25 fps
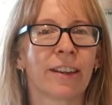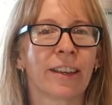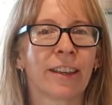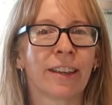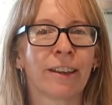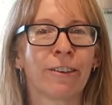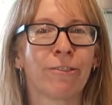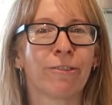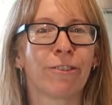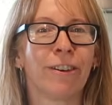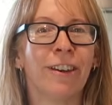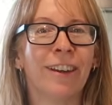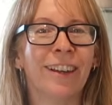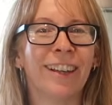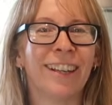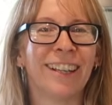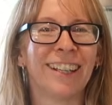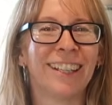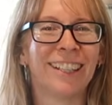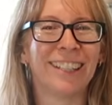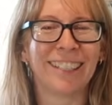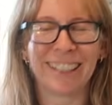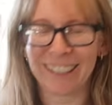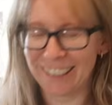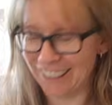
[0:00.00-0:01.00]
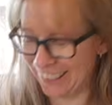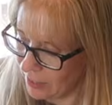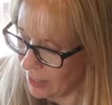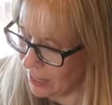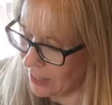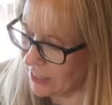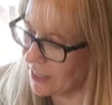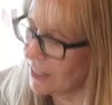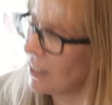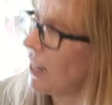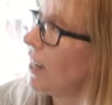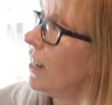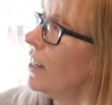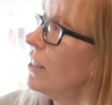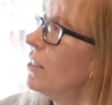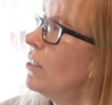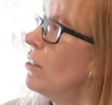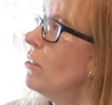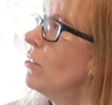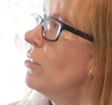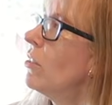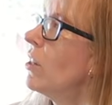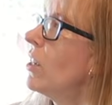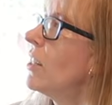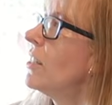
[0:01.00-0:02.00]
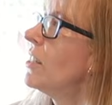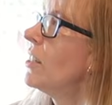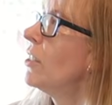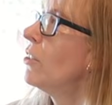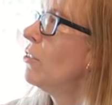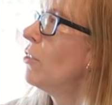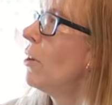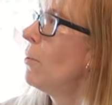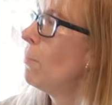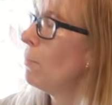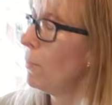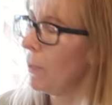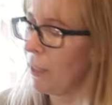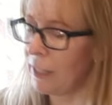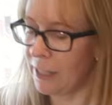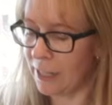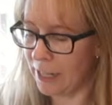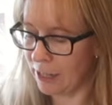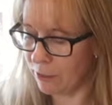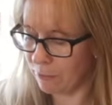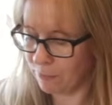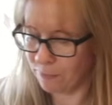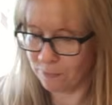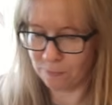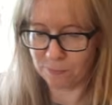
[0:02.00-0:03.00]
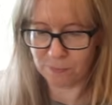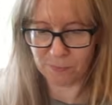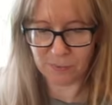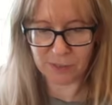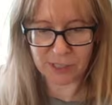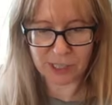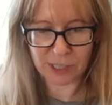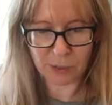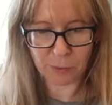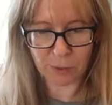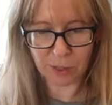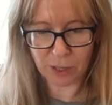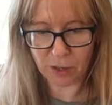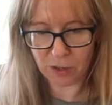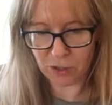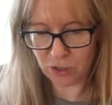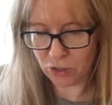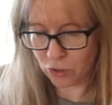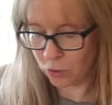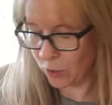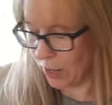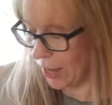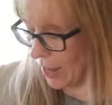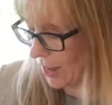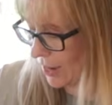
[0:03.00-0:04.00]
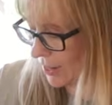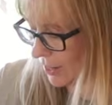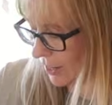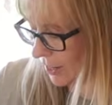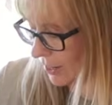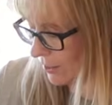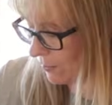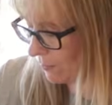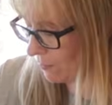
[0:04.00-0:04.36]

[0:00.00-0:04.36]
to give. That's starting to look nice and crumbly now. So we're going to add